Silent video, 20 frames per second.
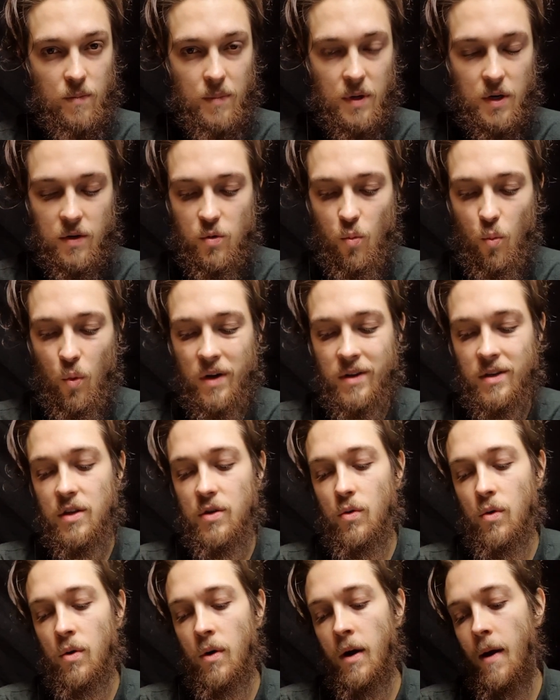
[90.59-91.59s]
because once
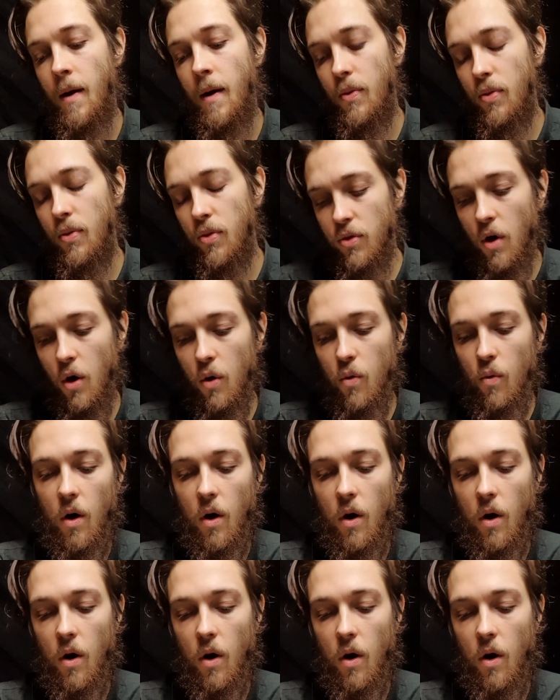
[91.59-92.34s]
you know